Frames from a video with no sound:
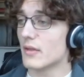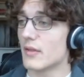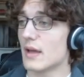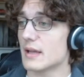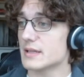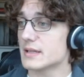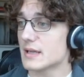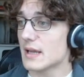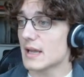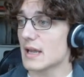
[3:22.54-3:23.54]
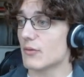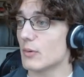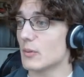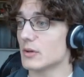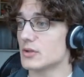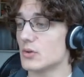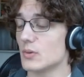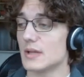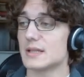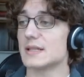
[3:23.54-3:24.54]
Thus, if we were
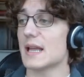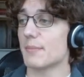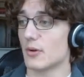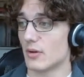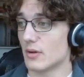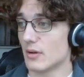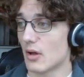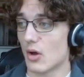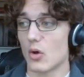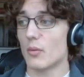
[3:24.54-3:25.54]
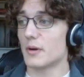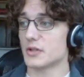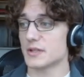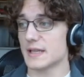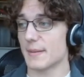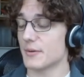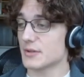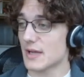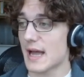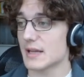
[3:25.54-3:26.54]
to sample a whole bunch of
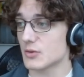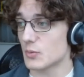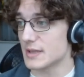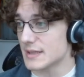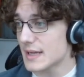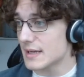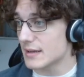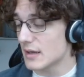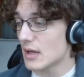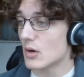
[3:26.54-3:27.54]
samples as we did,